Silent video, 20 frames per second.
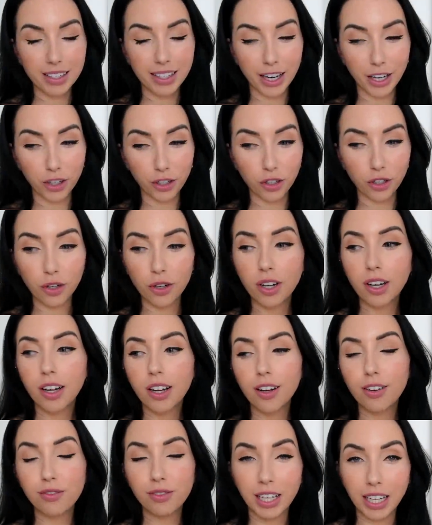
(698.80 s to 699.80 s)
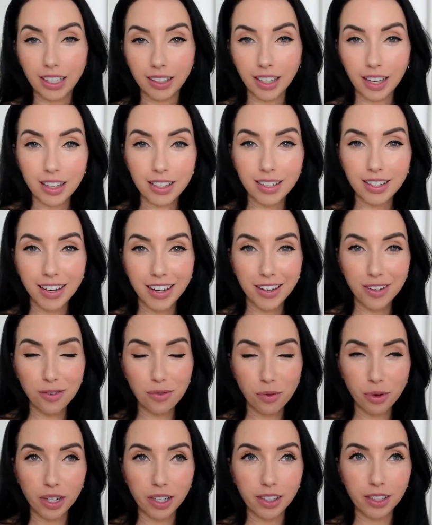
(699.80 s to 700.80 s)
Seattle flight last
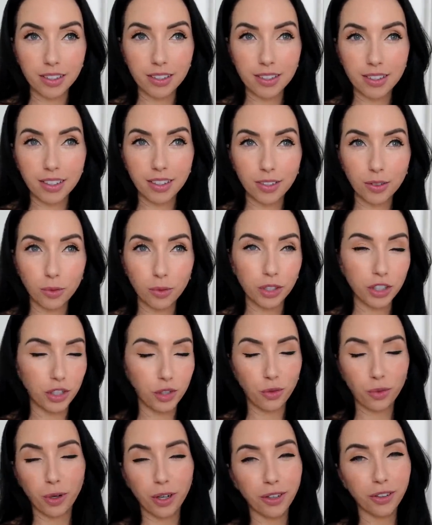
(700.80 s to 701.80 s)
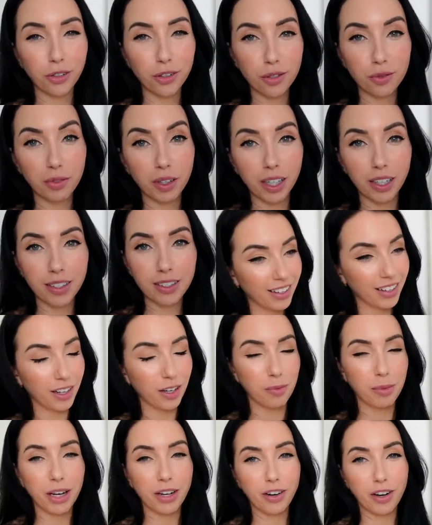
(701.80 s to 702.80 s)
night was well, just one of those flights. I
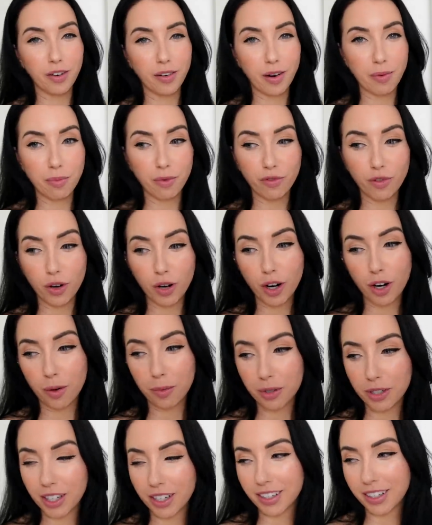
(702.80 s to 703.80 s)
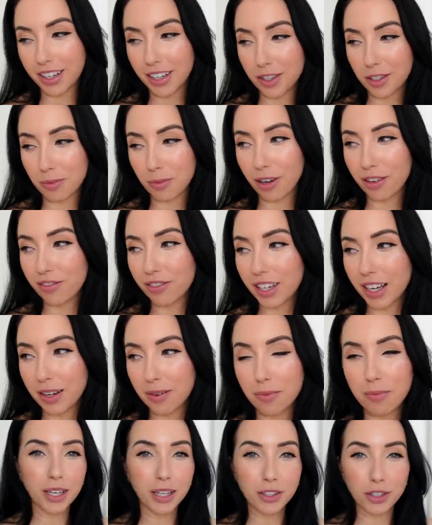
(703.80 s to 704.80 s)
got a migraine right before, almost had to cancel my
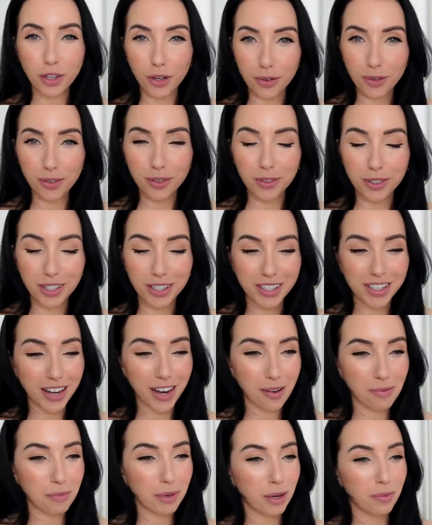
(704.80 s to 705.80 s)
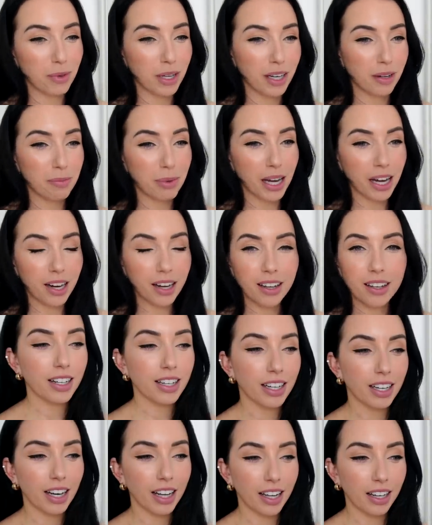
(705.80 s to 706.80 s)
flight. So it's a good time, but I made it back.
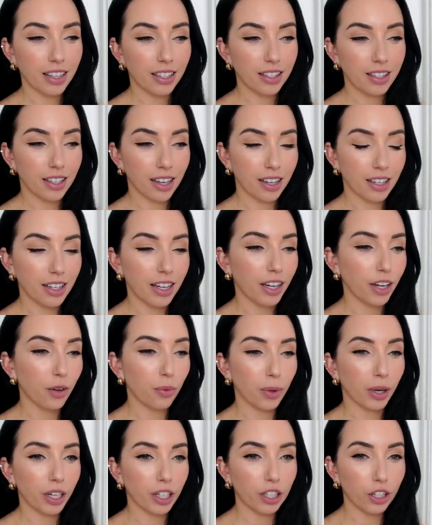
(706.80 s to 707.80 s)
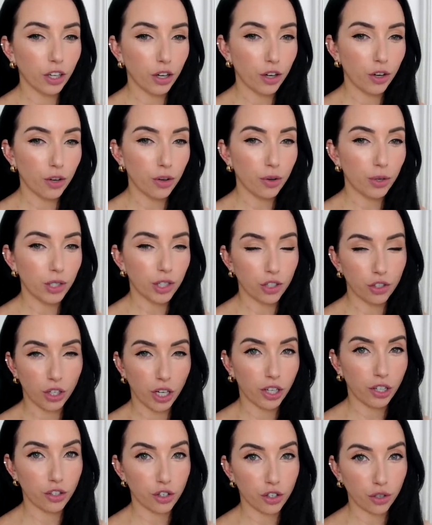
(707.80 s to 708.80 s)
Today it's Sunday. We're gonna go to
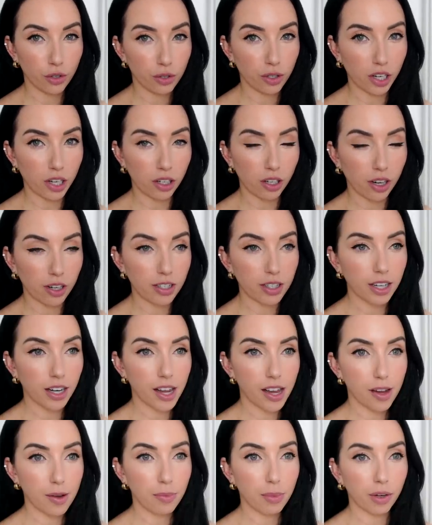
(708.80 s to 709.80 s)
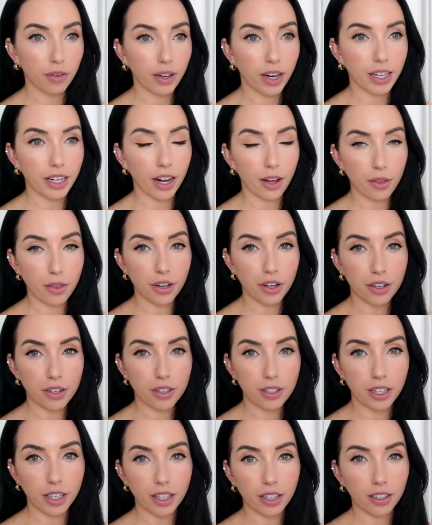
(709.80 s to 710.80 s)
Trader Joe's later on today, but right now
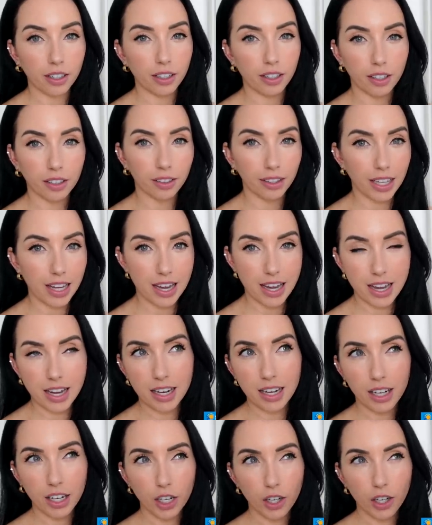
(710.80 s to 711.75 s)
there's like a lake